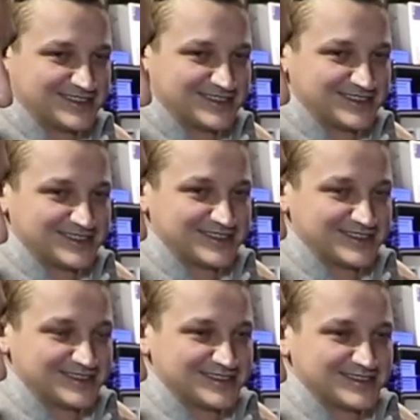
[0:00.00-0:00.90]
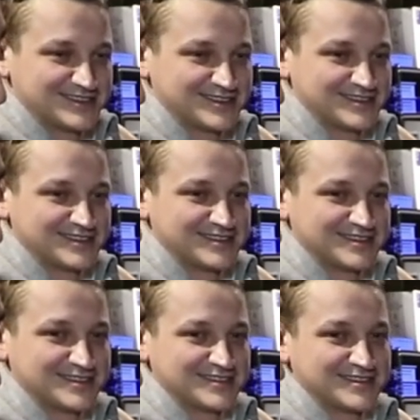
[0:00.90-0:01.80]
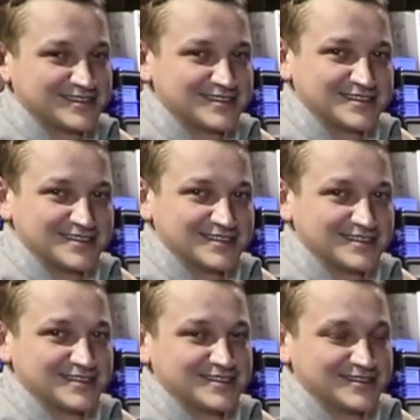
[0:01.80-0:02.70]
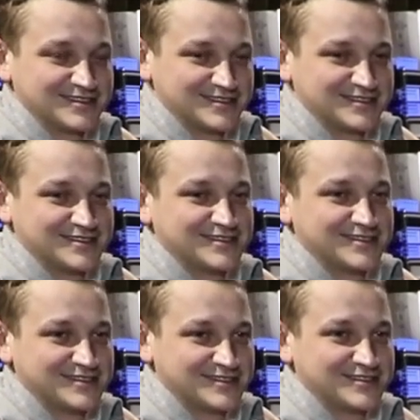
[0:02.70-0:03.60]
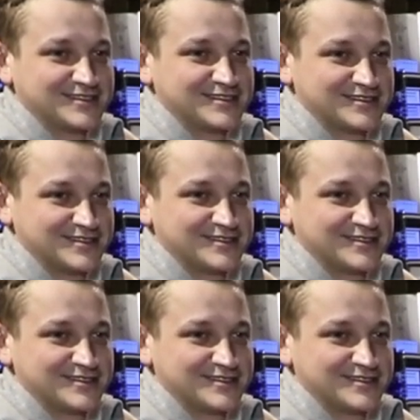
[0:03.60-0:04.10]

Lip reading: [no speech]